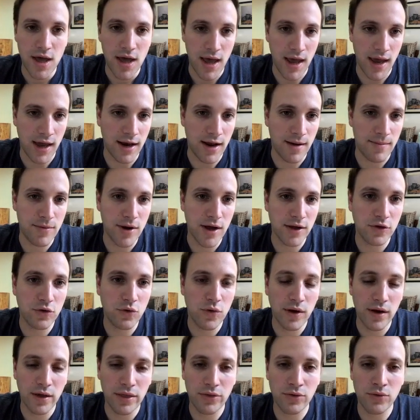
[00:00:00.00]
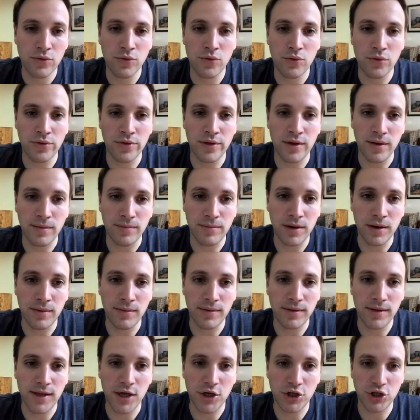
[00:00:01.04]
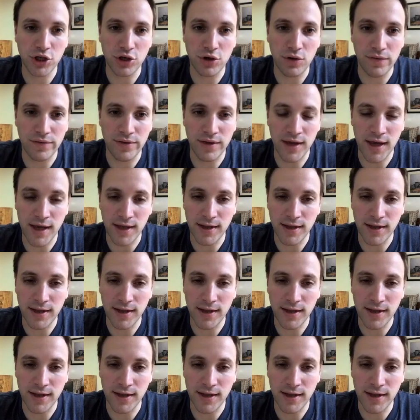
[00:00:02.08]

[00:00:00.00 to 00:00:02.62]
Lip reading: And I'm not going through the implementation of the